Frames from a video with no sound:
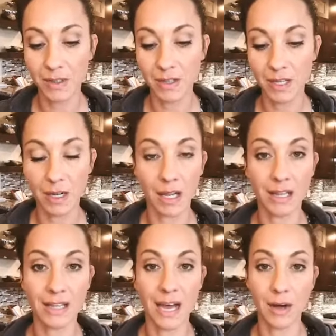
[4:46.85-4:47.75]
that
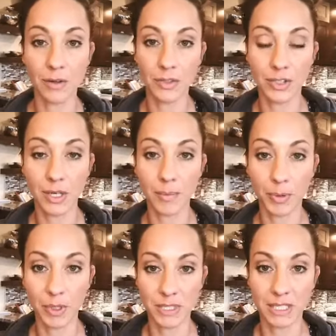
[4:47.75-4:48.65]
allows a
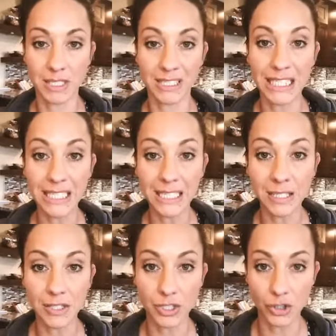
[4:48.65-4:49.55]
person to lean
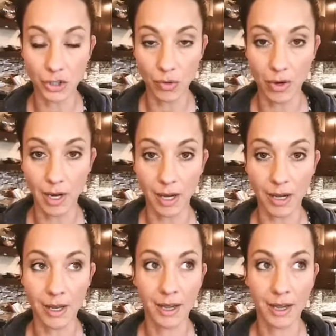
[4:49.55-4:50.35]
into joy